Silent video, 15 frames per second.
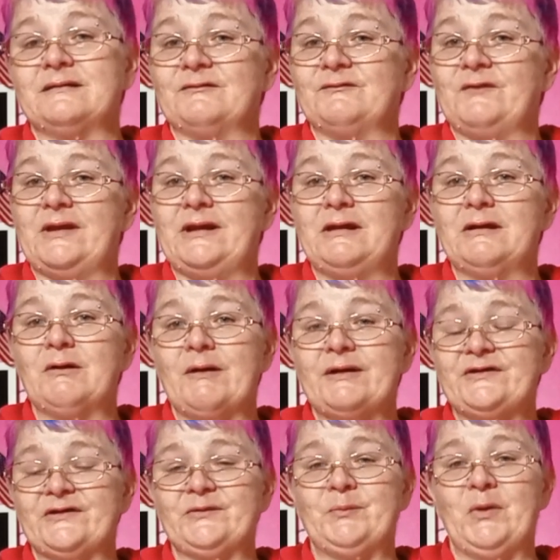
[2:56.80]
to the video
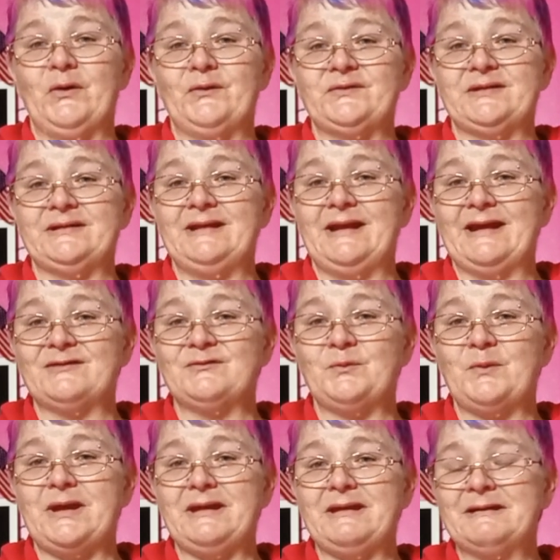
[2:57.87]
I just posted
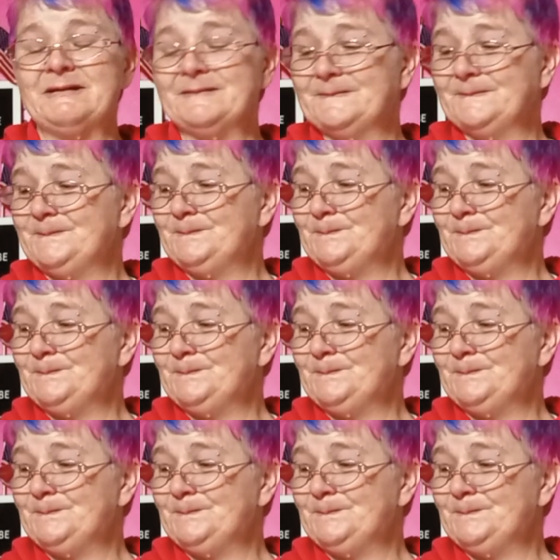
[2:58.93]
last week.